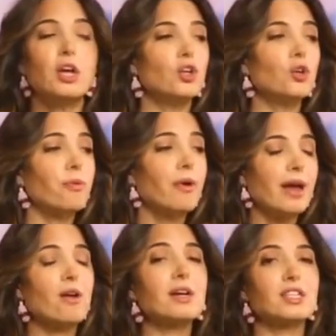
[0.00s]
you're
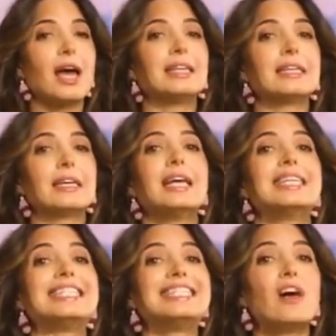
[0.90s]
prioritizing
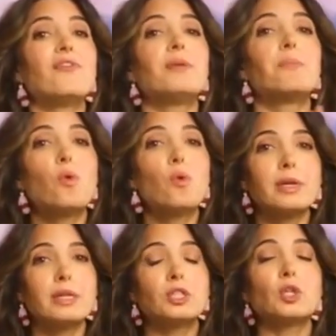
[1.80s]

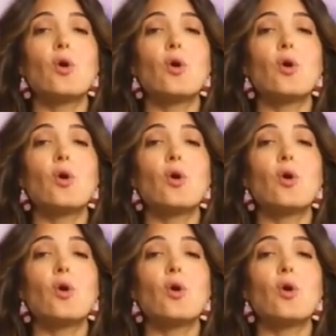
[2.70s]
self-importance